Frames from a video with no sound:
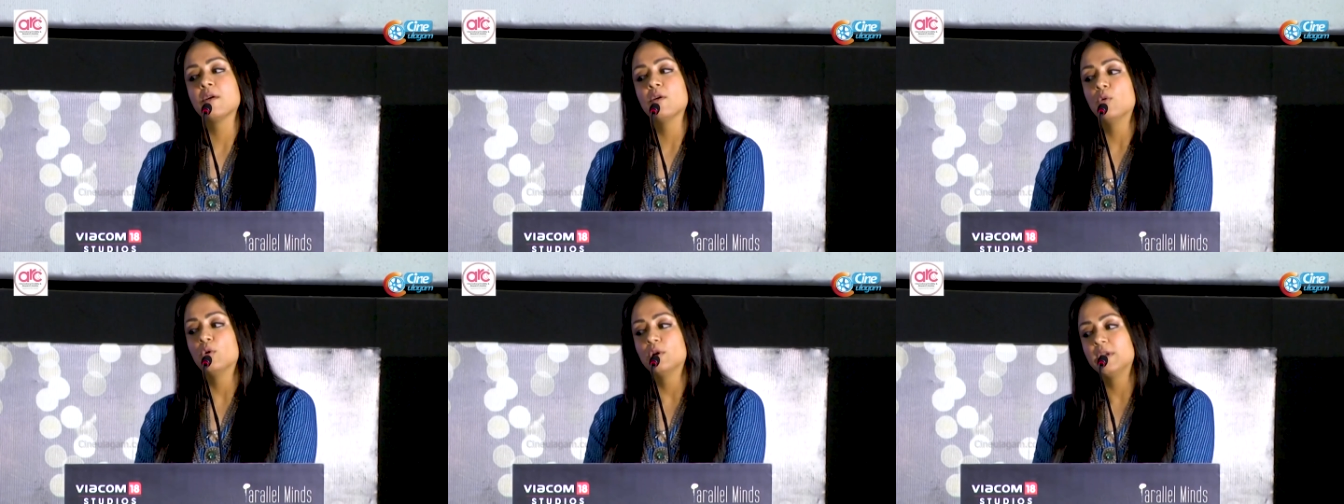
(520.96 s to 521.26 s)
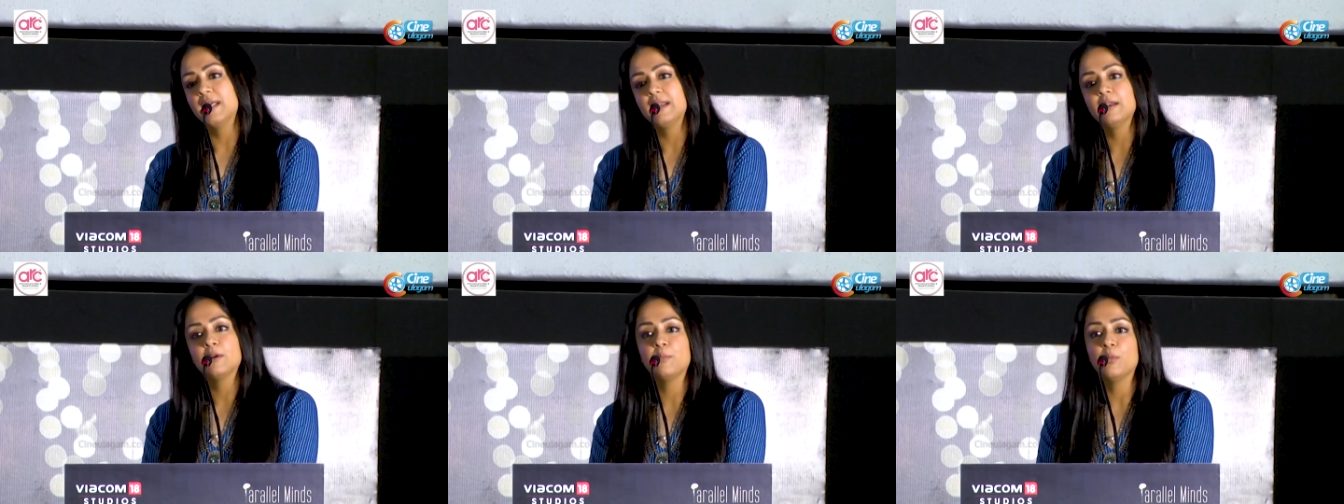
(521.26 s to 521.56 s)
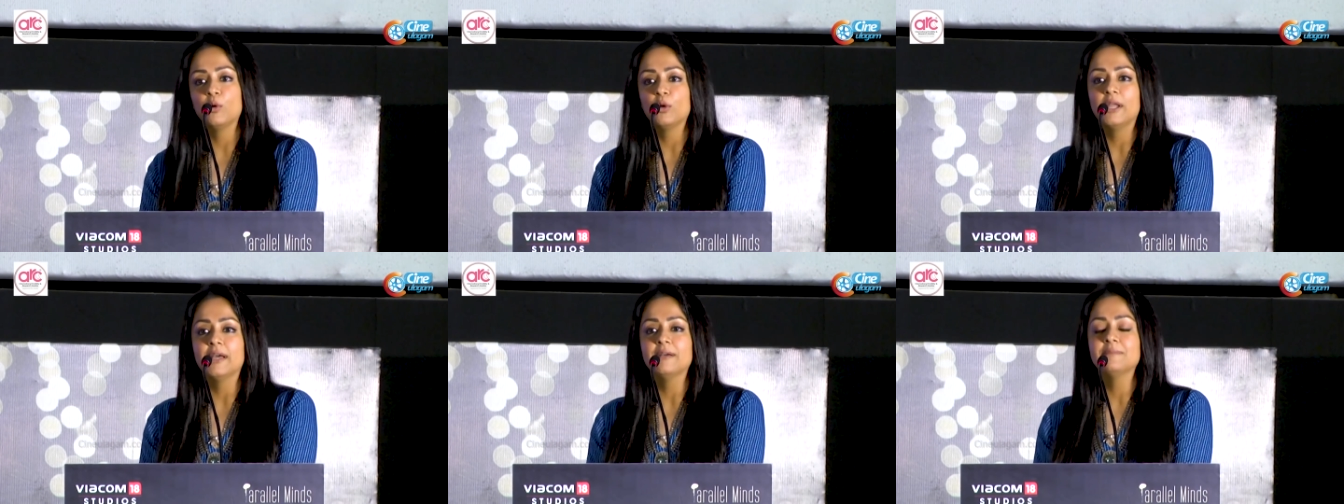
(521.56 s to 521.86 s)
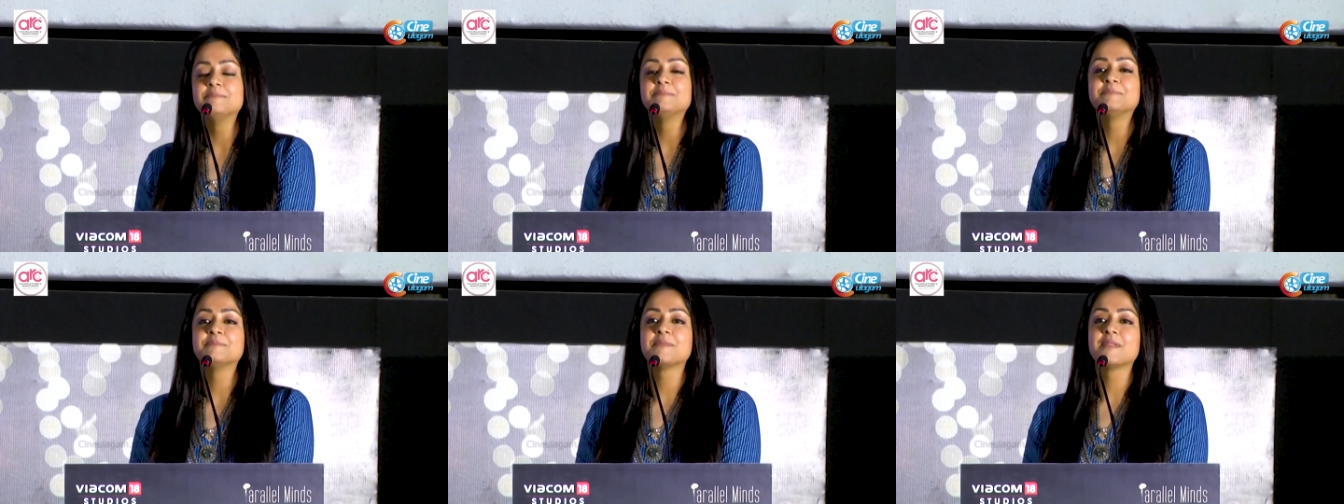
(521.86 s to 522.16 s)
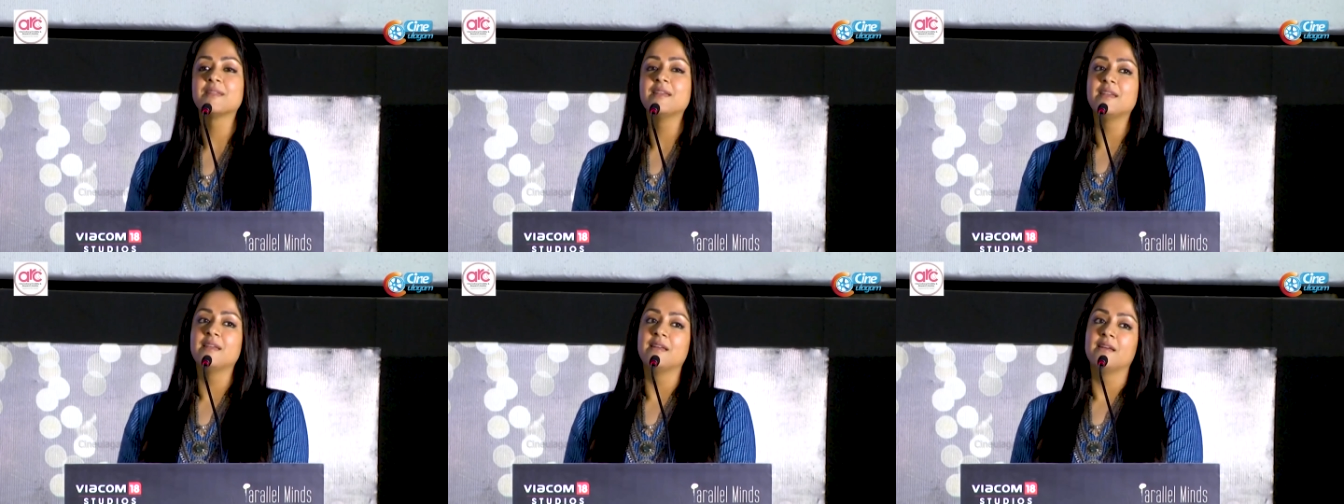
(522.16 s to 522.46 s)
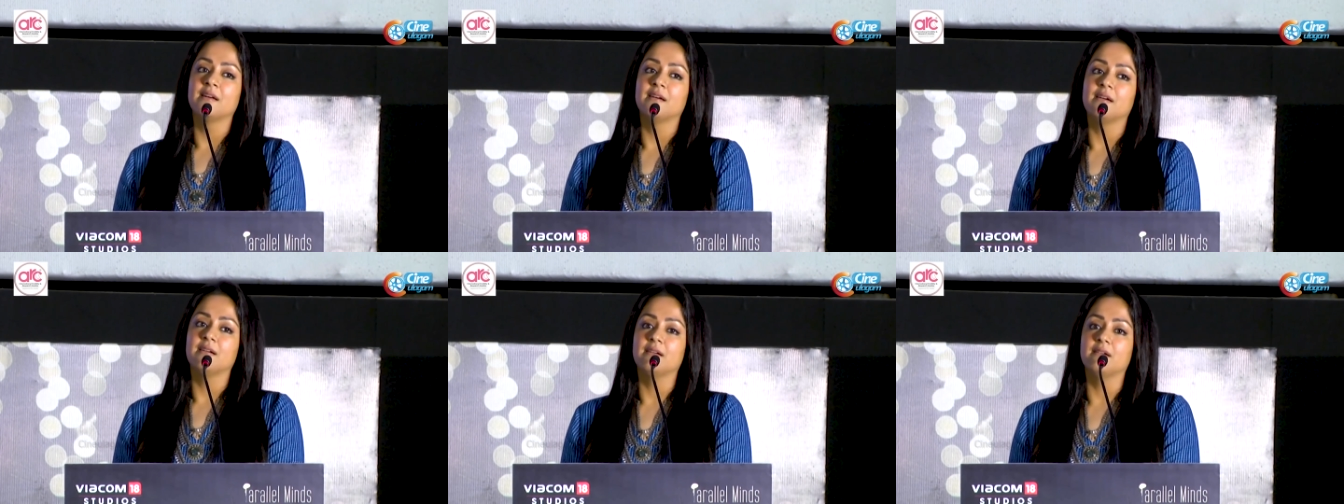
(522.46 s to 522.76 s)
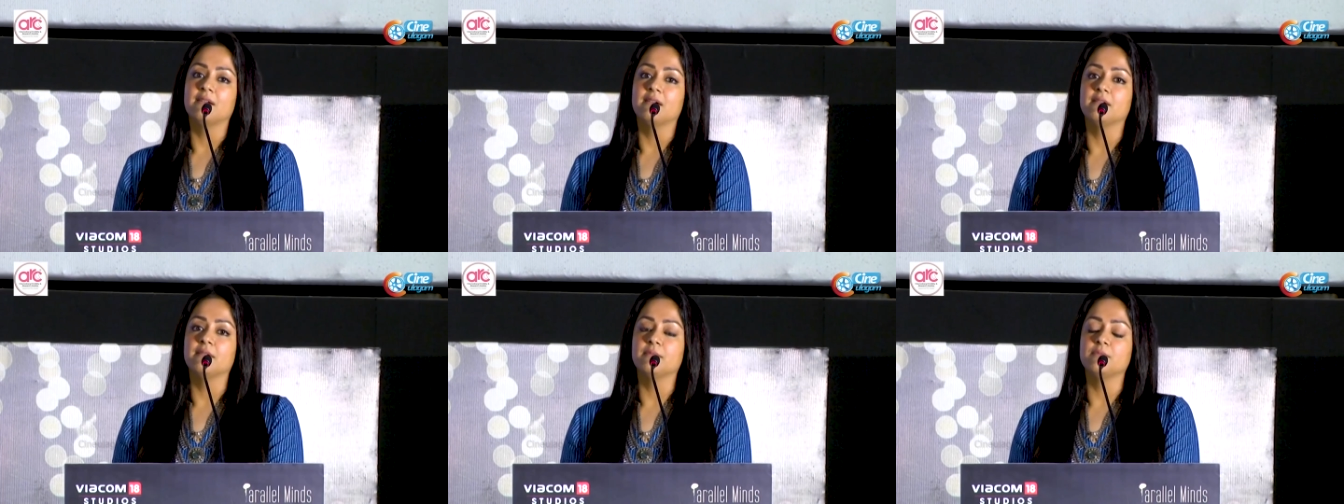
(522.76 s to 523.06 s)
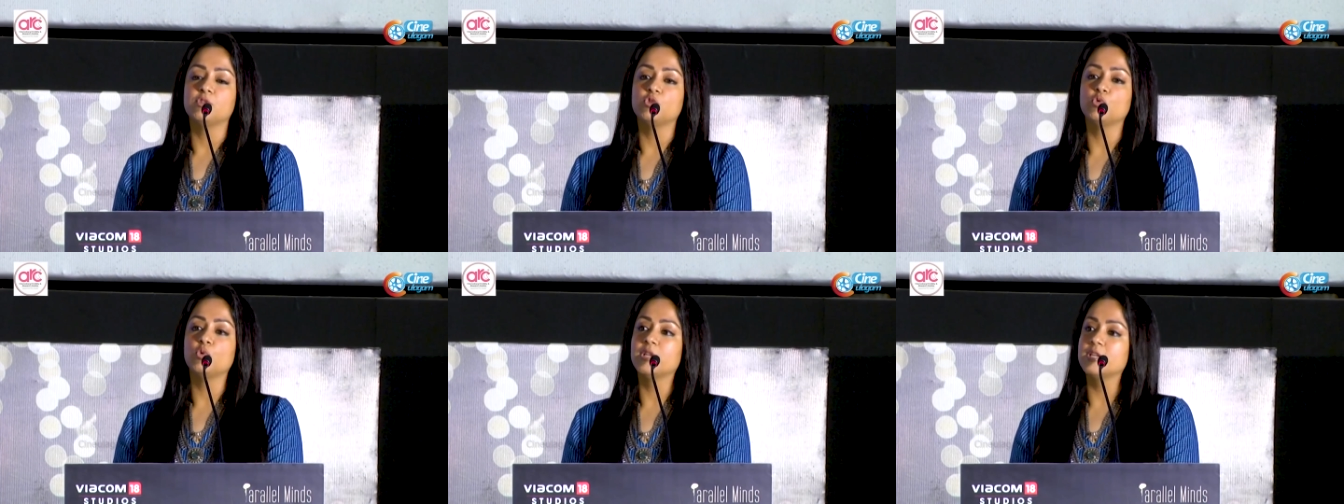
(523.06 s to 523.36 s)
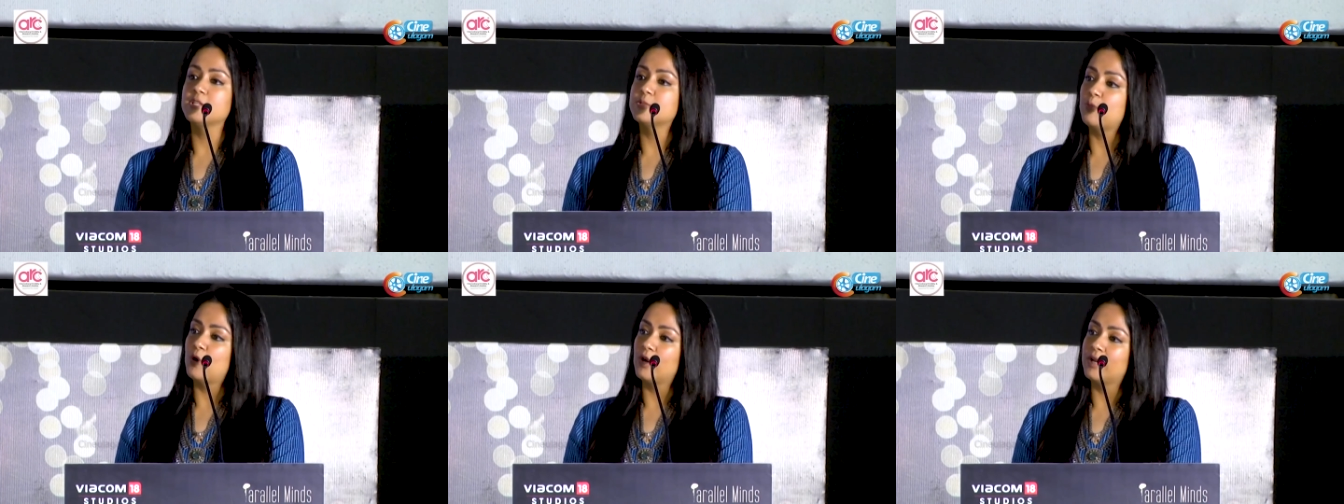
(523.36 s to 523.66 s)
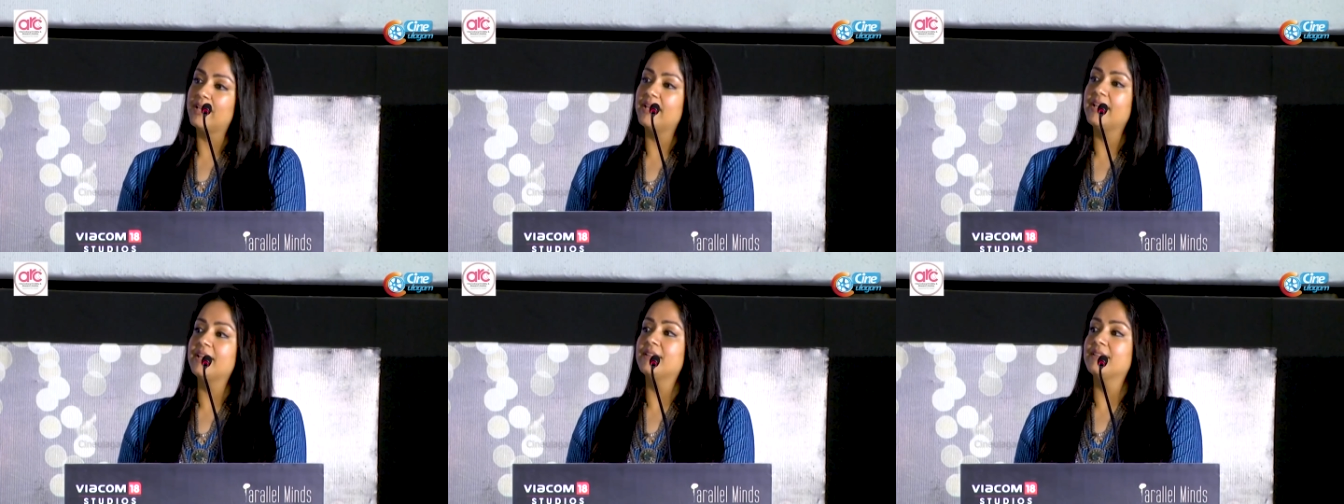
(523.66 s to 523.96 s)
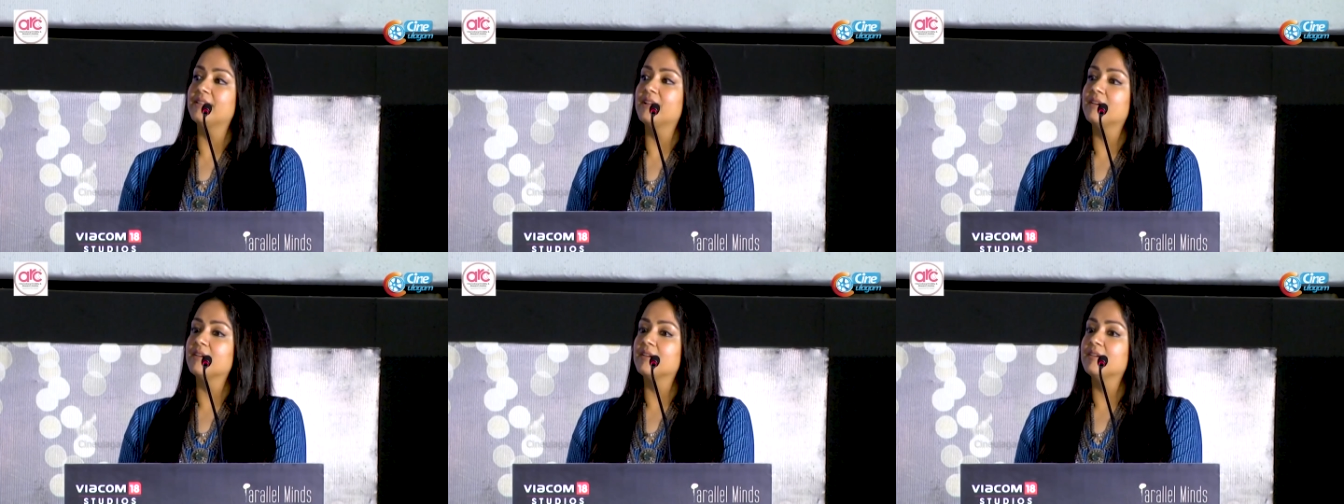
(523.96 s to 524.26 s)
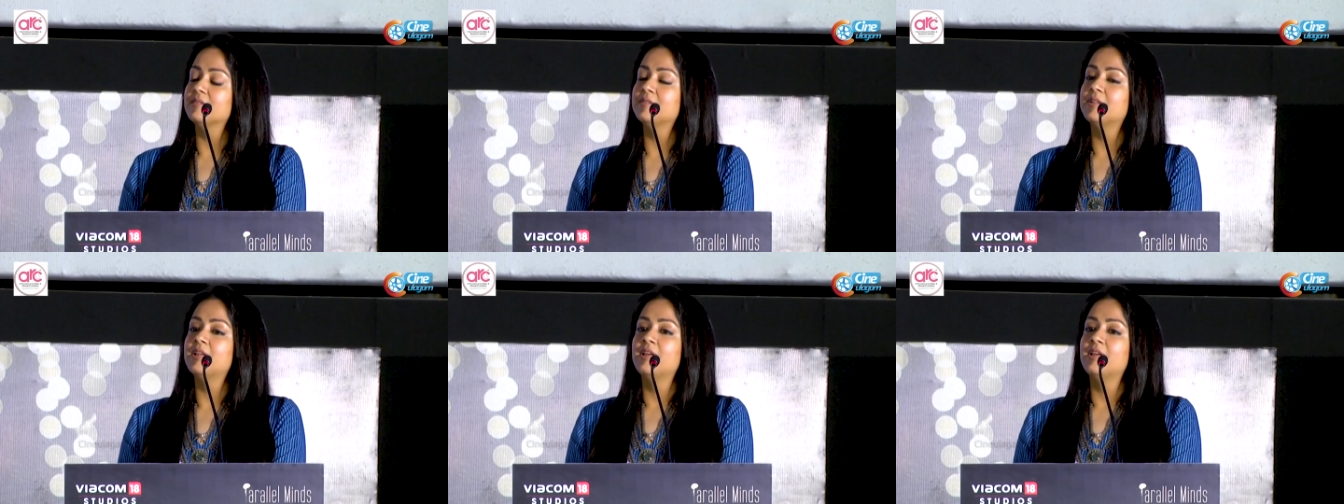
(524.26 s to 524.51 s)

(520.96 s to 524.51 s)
hotel bola, um, shooting spot liye irundanga.